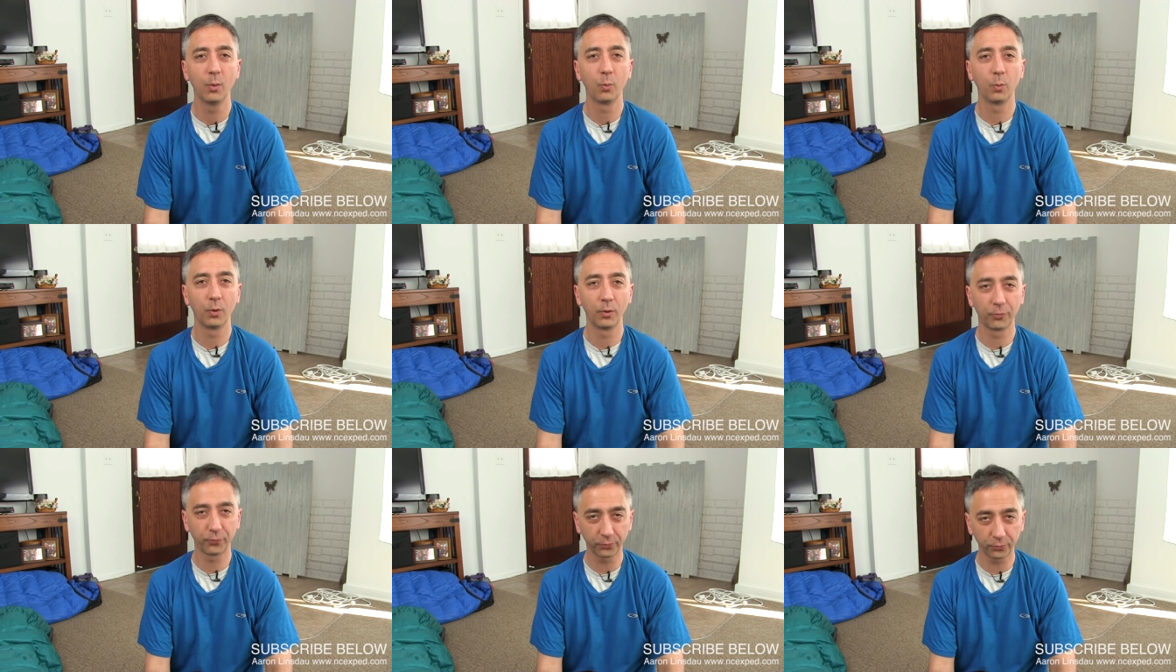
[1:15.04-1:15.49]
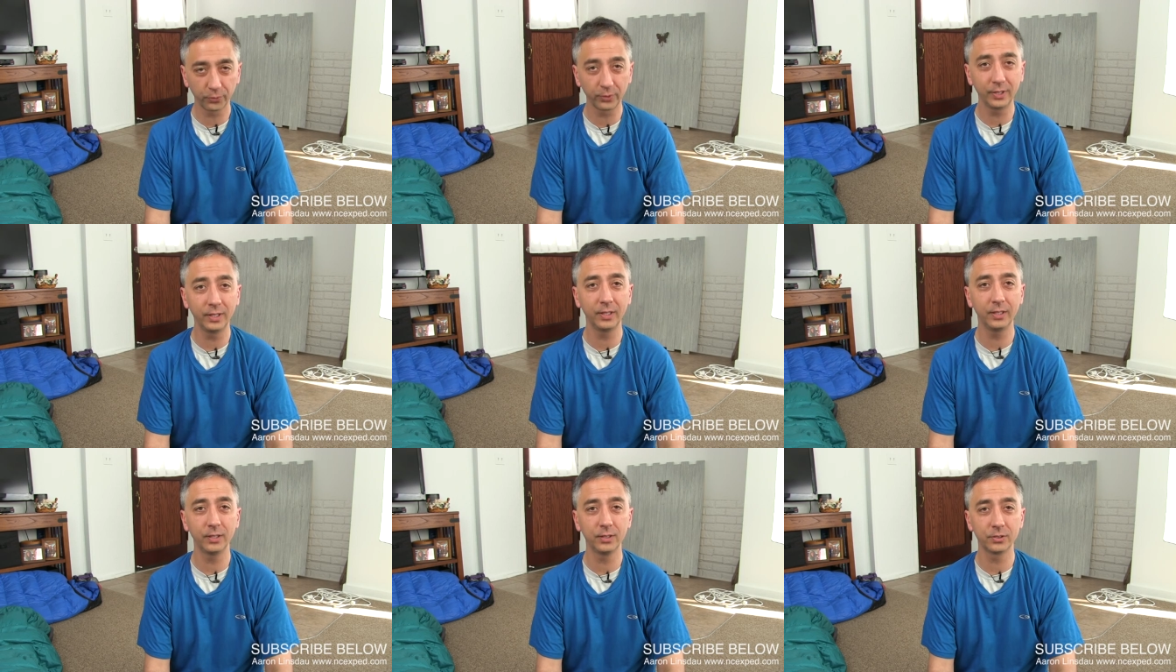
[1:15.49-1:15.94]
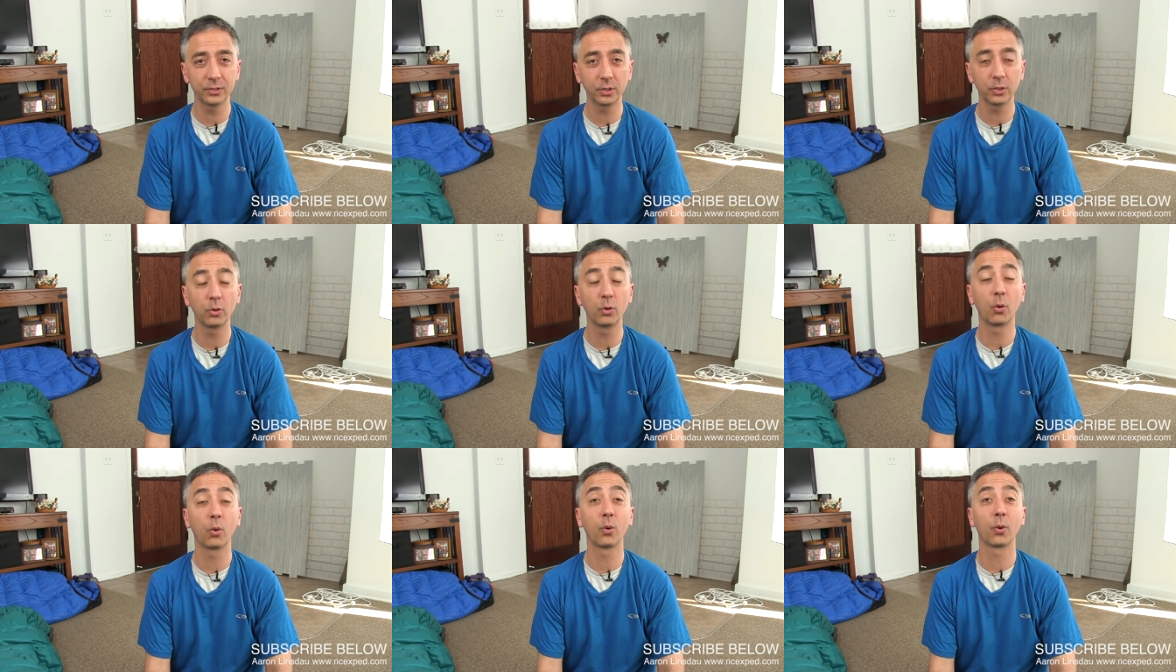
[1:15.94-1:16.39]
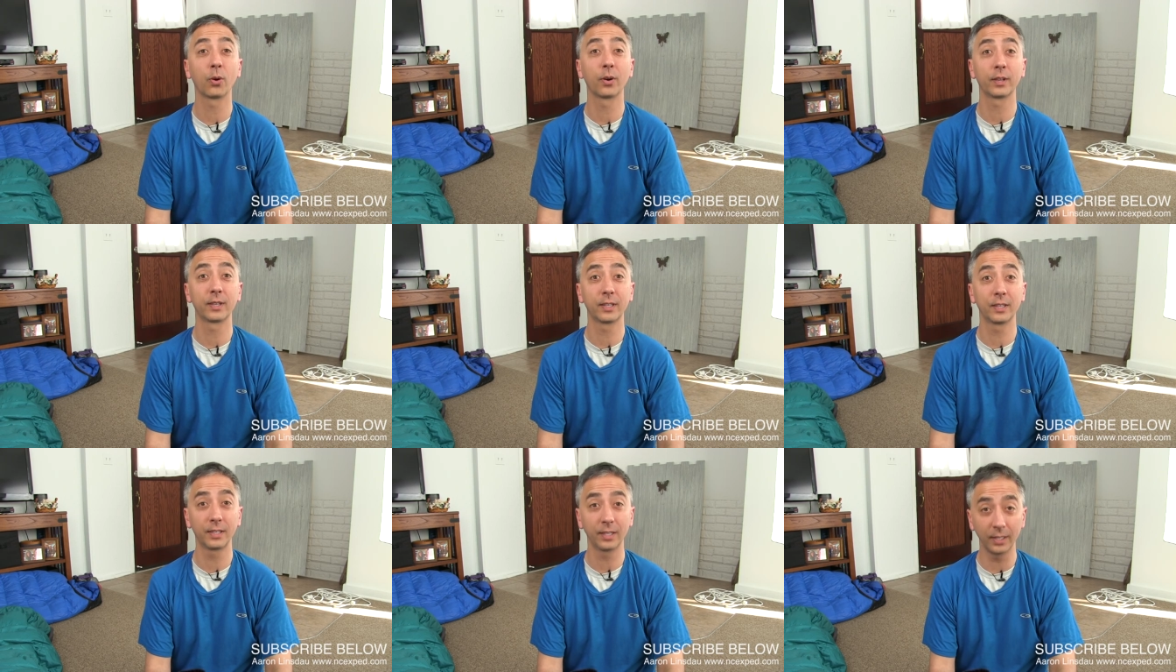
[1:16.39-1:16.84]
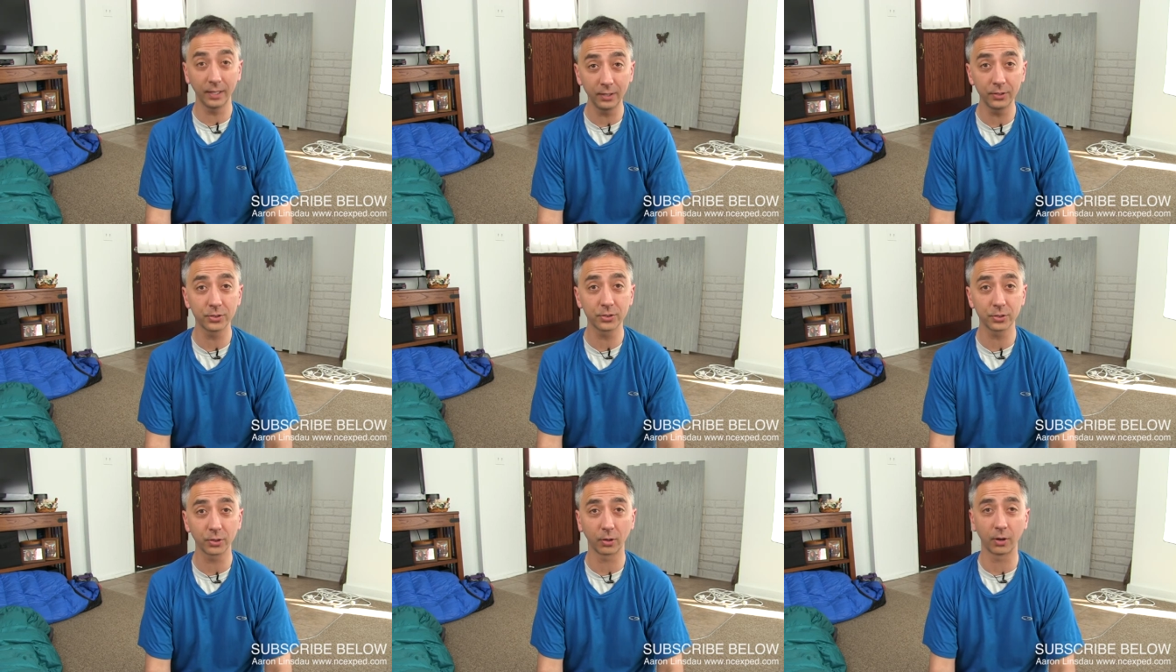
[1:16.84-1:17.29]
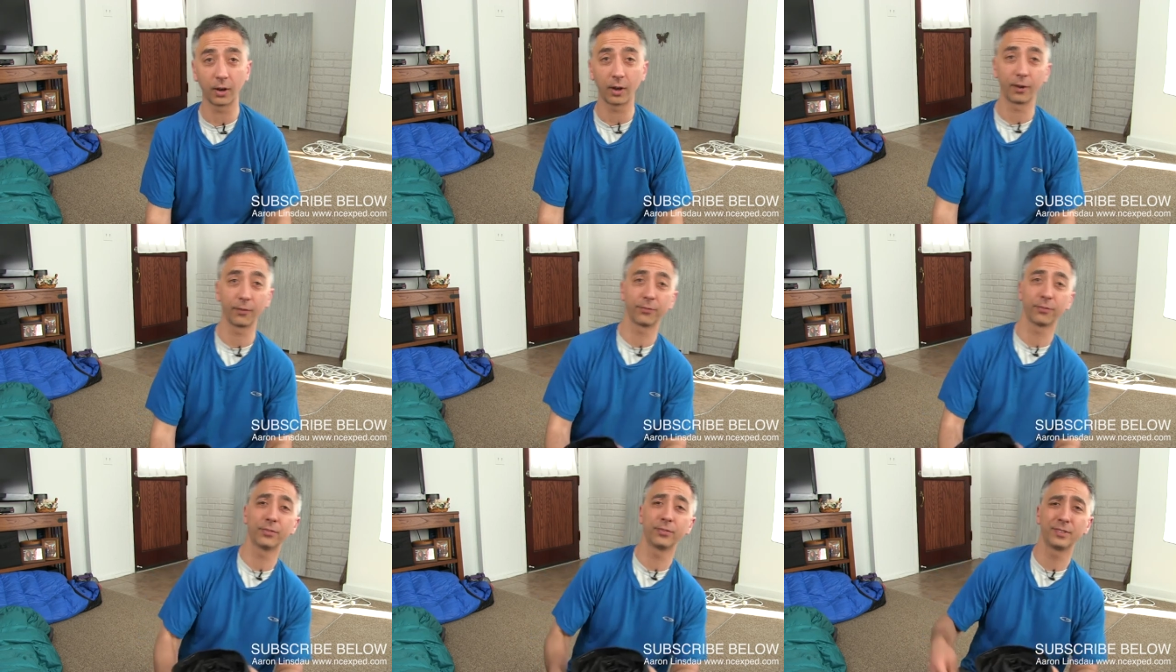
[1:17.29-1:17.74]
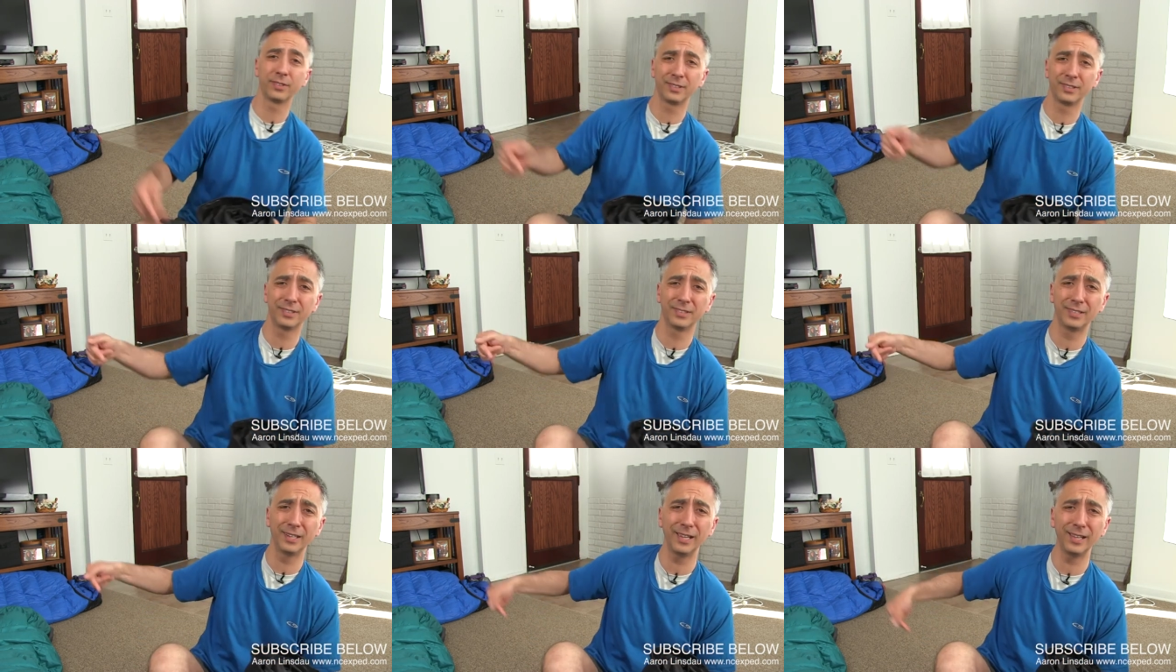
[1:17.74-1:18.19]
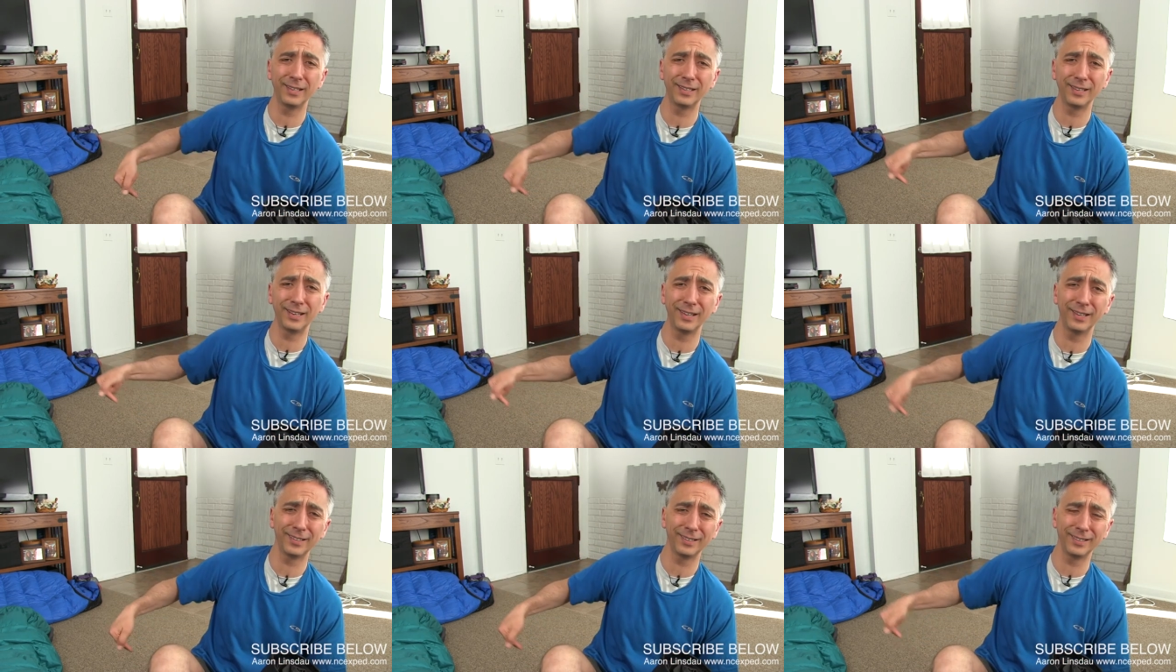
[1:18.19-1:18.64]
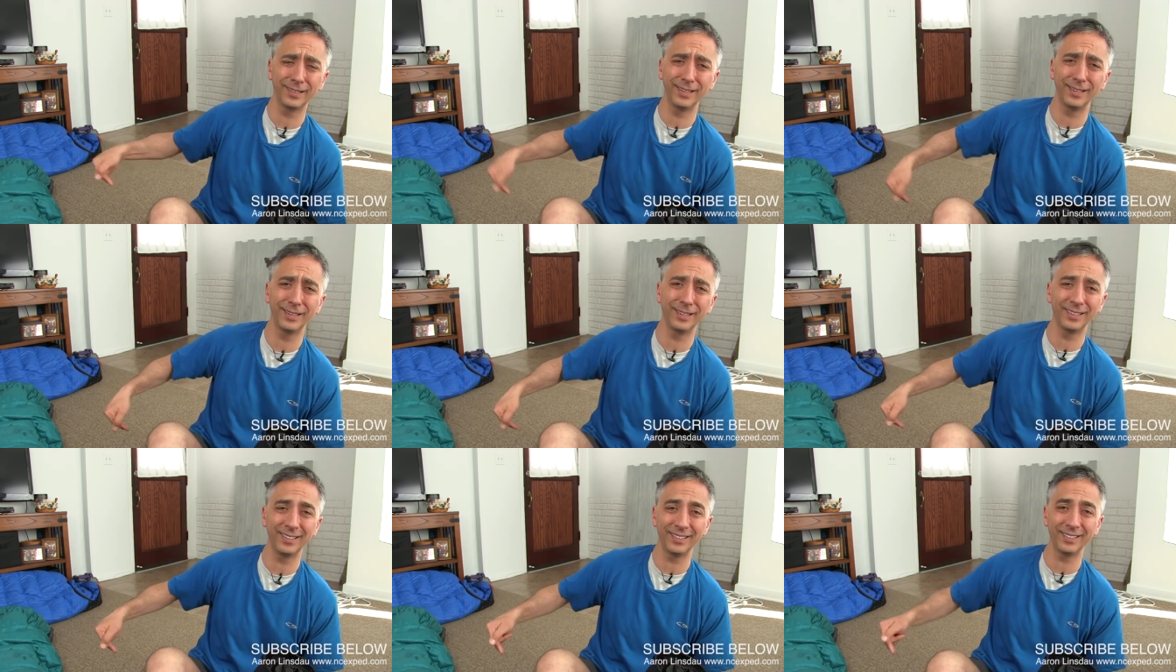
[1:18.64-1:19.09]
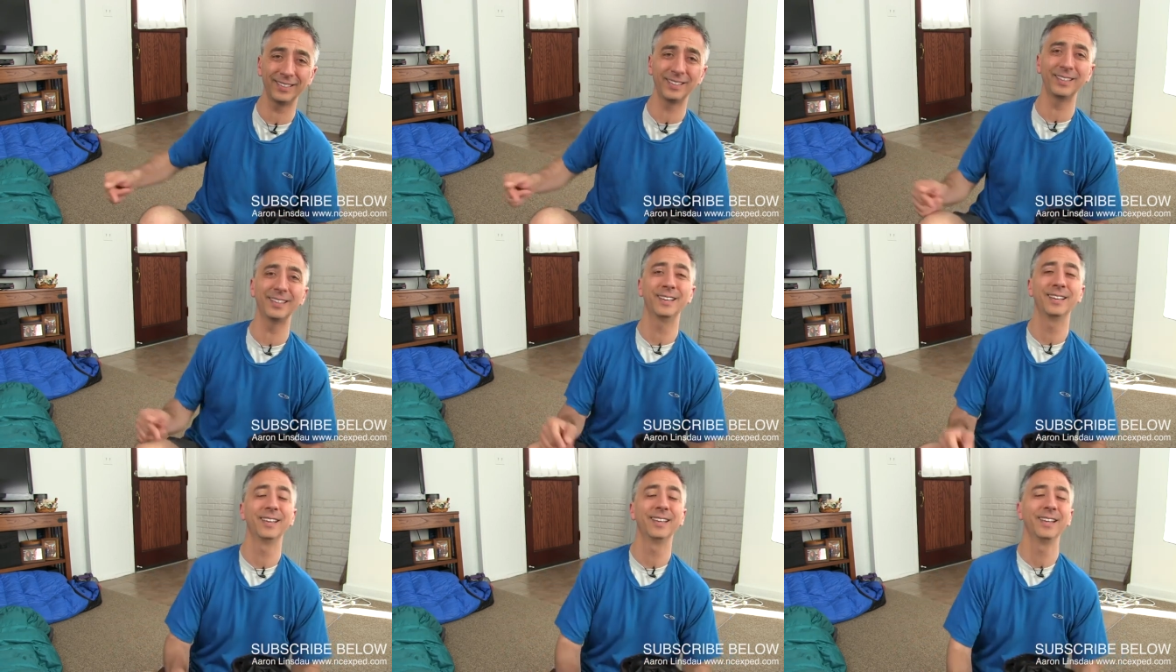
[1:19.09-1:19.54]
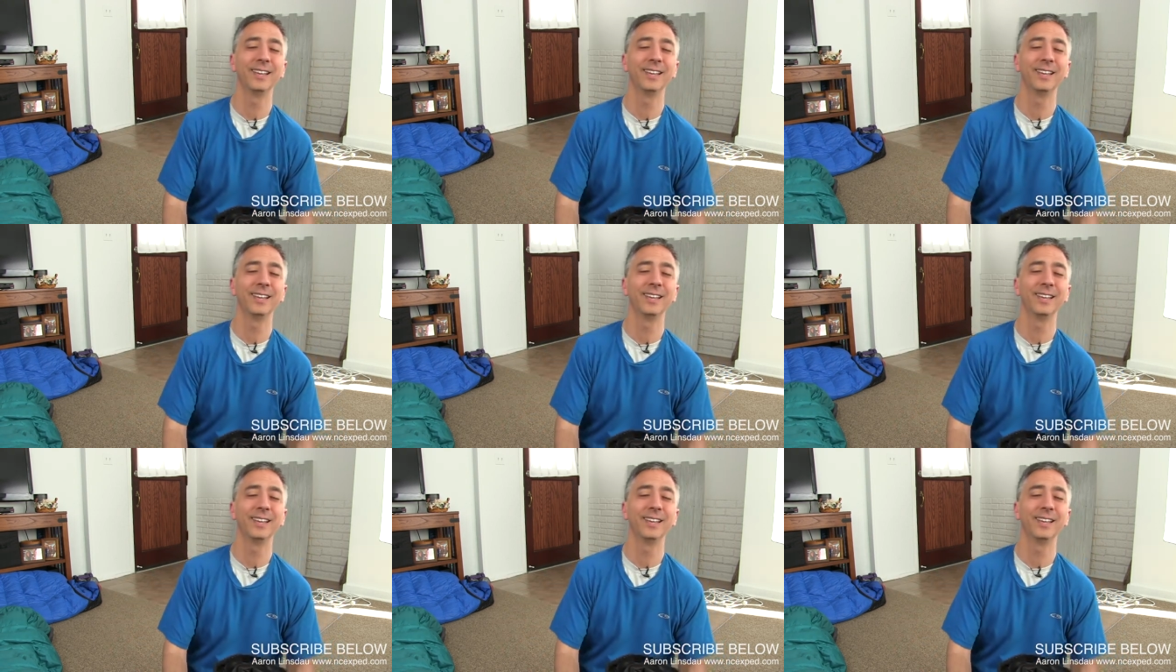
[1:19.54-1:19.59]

will freeze your keister off. Ding, ding, ding!